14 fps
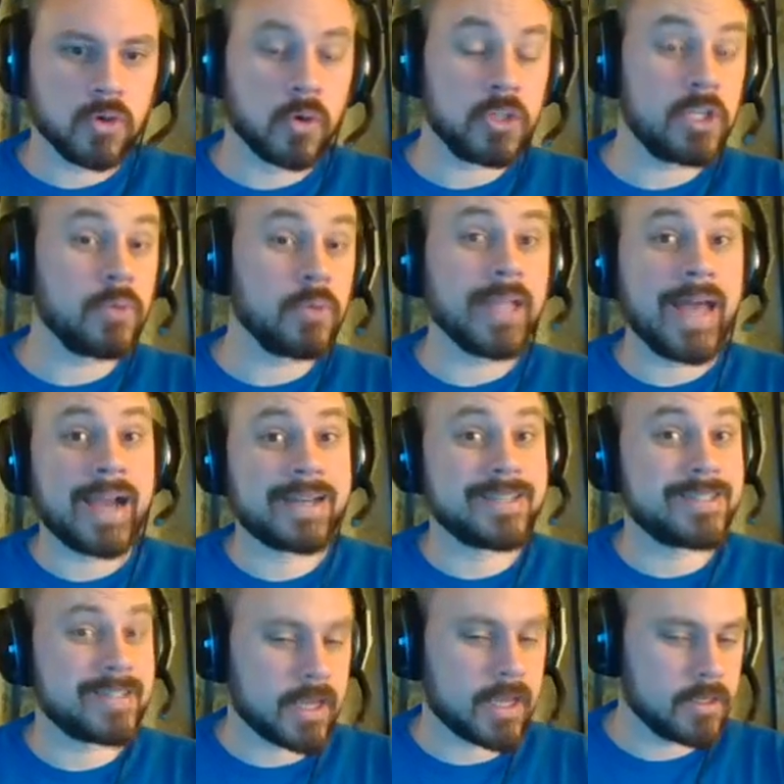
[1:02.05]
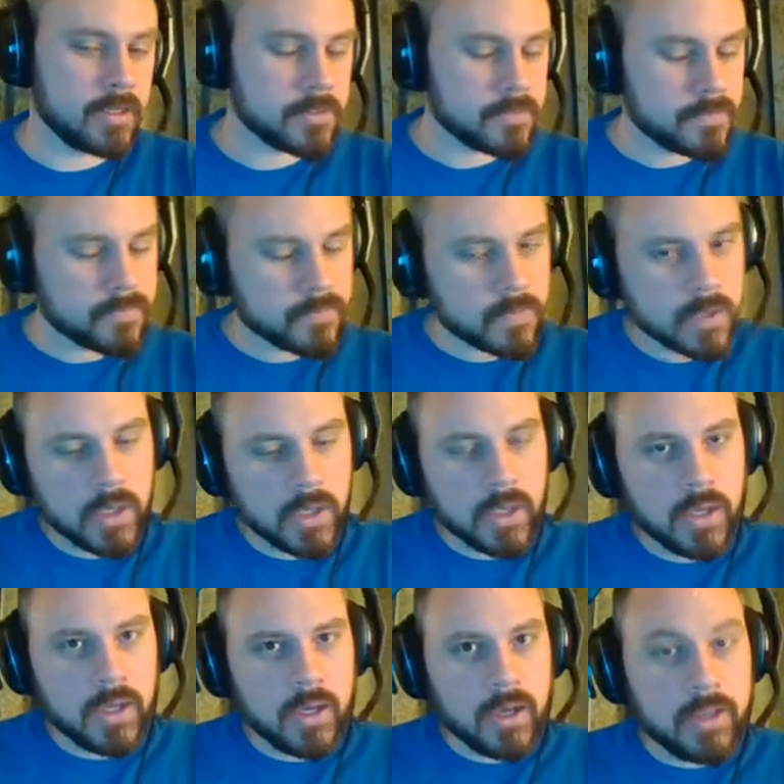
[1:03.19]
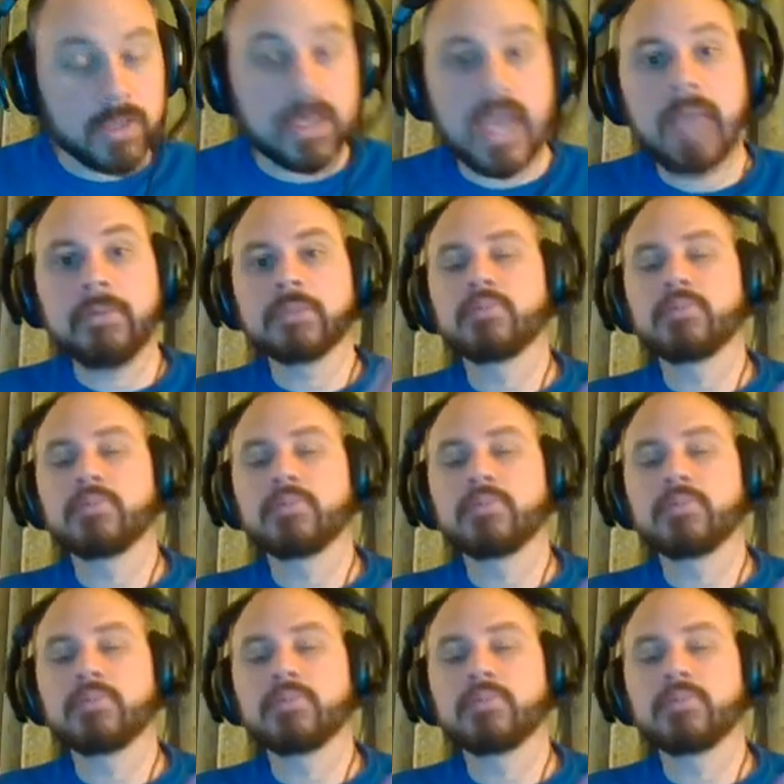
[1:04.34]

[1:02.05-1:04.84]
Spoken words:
or you will act second. The game is